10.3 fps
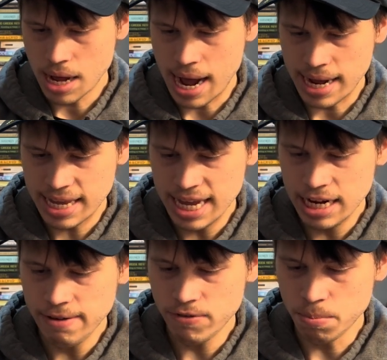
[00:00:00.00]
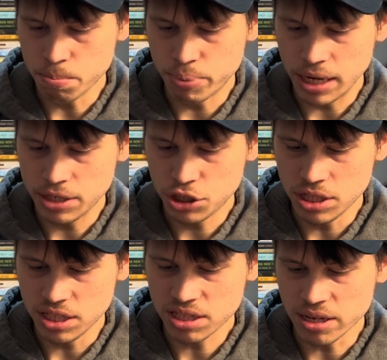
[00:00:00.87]
I can't even budge
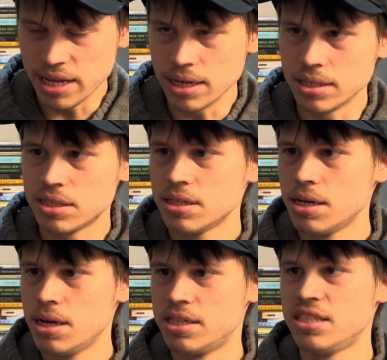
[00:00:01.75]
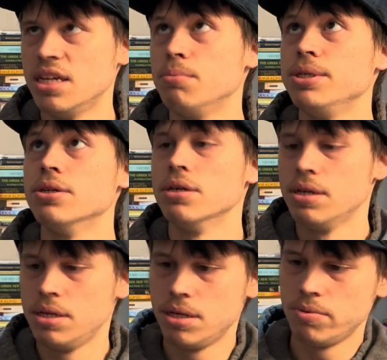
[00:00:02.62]
these things a centimeter
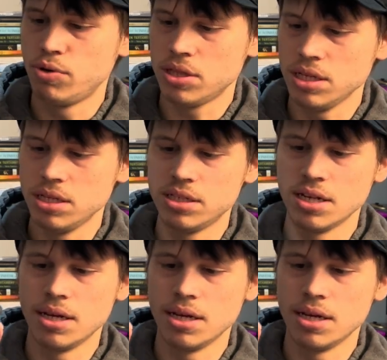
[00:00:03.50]
with these